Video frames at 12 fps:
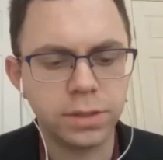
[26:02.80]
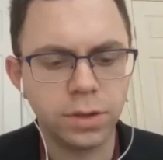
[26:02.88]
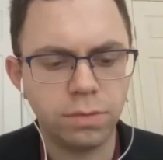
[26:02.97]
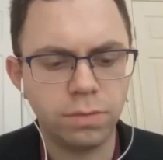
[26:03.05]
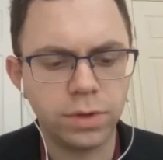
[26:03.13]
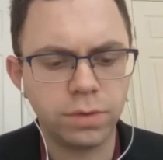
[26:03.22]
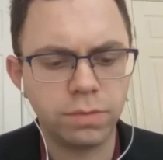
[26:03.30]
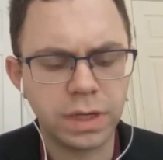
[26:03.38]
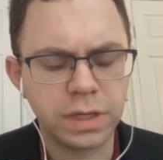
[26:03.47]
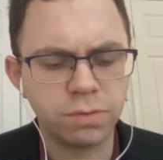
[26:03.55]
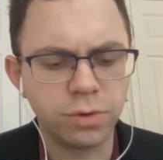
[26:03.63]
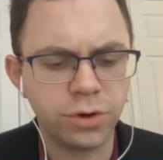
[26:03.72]
so I
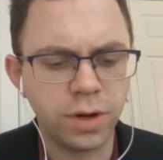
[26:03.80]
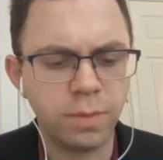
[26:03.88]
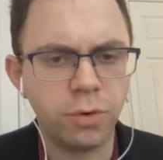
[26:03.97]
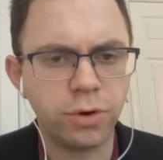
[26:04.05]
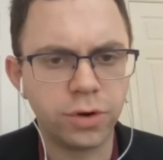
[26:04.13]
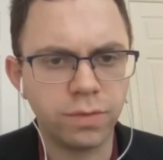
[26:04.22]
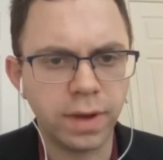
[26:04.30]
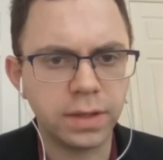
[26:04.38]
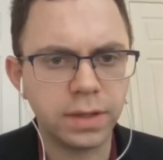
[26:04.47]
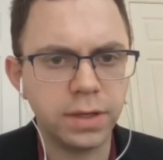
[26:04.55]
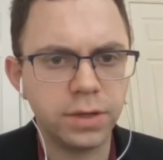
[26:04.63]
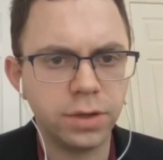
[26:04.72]
guess we're turning more
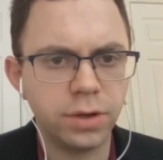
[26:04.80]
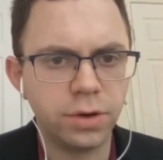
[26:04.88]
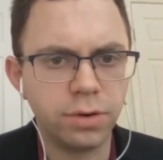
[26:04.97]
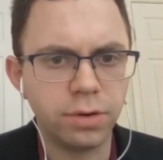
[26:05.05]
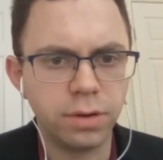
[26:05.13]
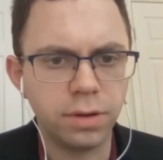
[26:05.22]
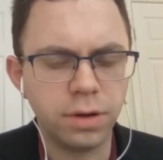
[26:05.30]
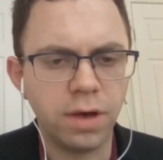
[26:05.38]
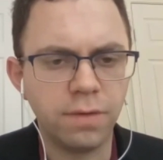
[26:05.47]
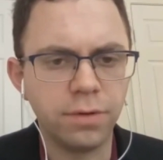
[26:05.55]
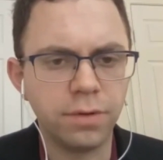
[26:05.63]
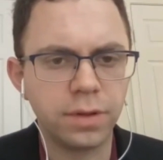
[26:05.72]
directly to your
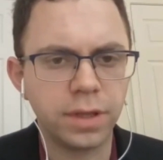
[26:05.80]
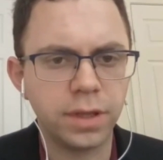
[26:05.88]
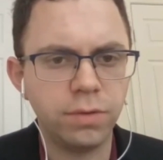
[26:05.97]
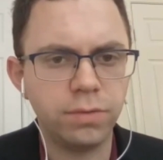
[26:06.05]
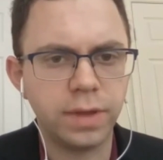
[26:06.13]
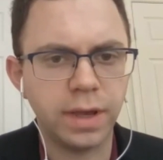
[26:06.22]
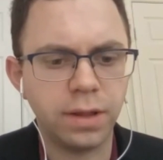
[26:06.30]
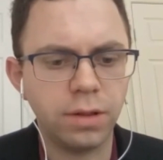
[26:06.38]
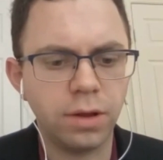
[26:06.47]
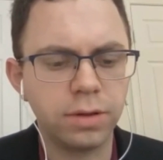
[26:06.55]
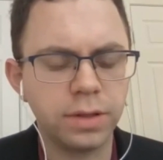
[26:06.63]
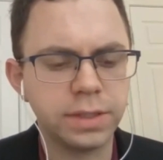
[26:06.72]
novel. Can you tell
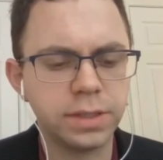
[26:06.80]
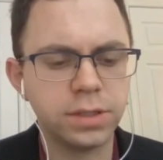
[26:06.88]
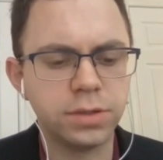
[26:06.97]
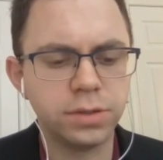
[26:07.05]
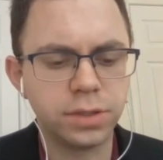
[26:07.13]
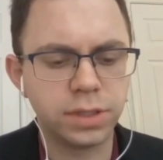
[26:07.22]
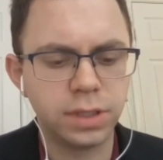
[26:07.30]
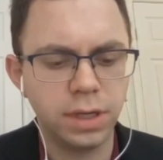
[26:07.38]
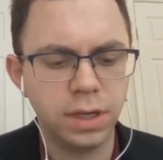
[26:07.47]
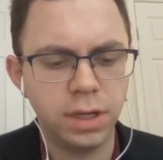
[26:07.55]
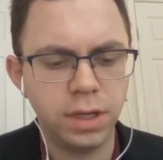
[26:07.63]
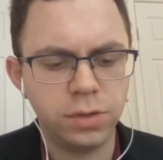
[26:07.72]
our listeners
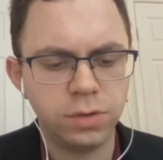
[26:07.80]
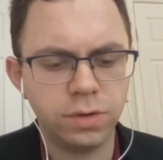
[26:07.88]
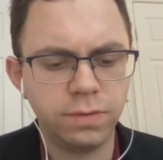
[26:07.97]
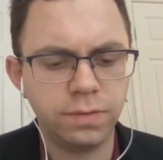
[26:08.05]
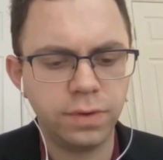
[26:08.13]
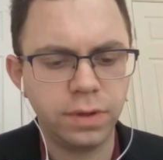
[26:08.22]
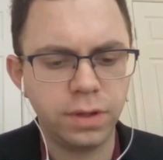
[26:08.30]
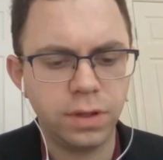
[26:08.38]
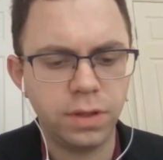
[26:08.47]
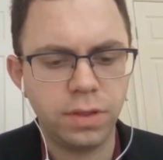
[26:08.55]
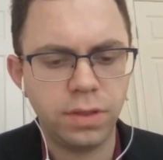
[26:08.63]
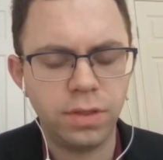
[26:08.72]
sort of
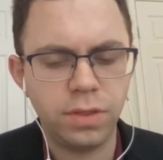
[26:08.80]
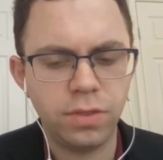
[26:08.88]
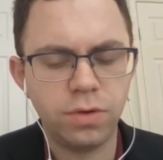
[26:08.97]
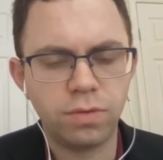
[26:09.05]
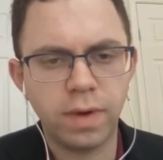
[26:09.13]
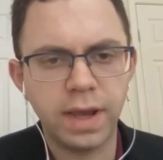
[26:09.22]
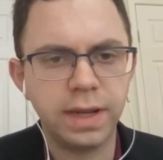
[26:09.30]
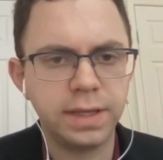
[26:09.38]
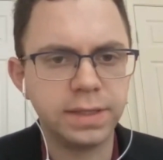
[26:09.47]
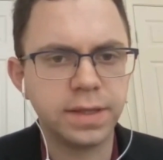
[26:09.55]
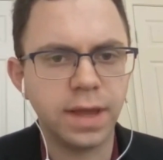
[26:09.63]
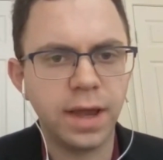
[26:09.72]
the
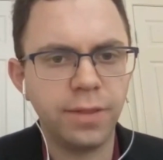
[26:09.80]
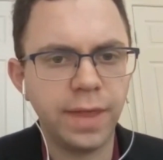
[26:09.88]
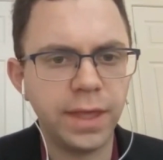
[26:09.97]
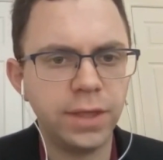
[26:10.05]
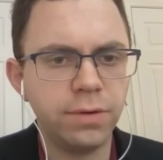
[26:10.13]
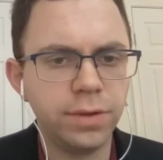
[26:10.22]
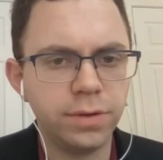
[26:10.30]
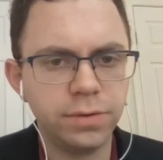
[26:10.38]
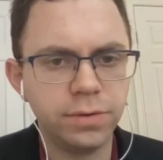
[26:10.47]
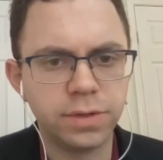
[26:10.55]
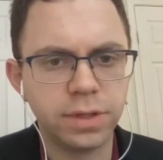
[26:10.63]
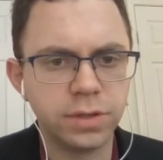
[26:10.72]
writing style that you
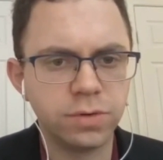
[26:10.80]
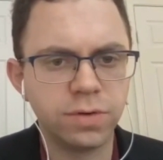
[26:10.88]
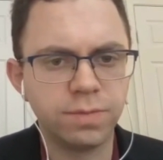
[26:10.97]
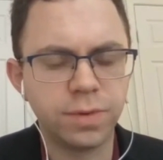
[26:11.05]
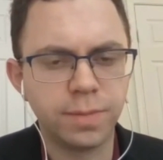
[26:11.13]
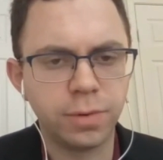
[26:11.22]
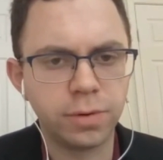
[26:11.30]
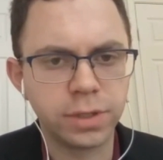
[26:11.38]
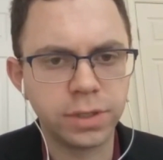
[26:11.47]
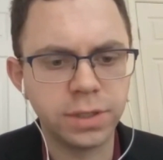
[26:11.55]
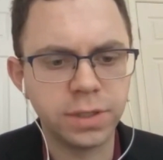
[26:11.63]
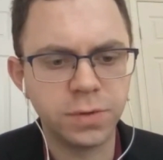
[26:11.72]
use, the sort of
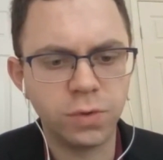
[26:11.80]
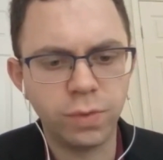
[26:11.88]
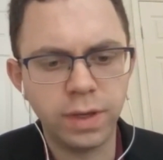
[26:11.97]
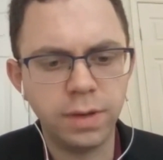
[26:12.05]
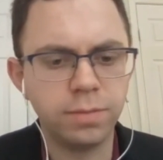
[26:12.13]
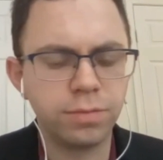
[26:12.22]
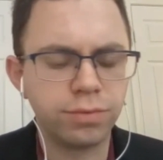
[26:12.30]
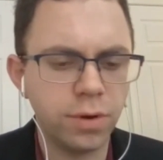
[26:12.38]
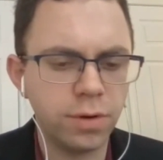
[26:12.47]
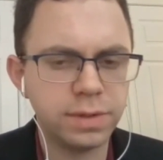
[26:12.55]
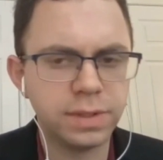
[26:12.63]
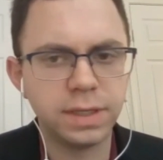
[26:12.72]
proportions between
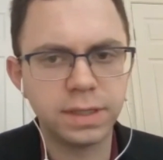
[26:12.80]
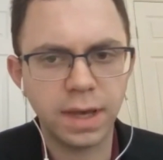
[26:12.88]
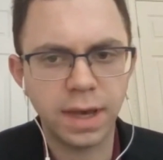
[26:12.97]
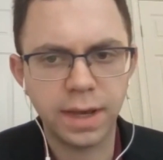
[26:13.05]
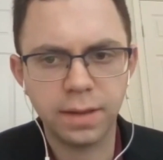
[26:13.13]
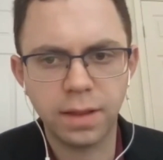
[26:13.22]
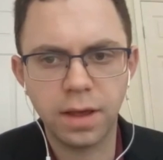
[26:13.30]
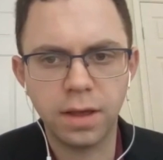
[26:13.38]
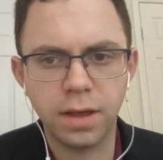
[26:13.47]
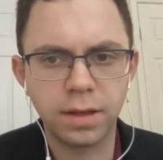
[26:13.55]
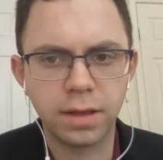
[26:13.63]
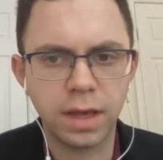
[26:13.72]
prose and
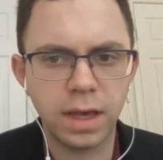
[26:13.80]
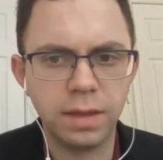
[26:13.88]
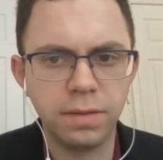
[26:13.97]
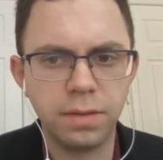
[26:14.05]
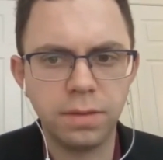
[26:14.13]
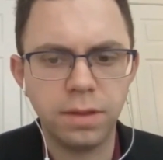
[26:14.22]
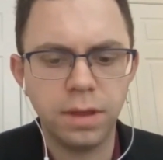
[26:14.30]
dialogue? I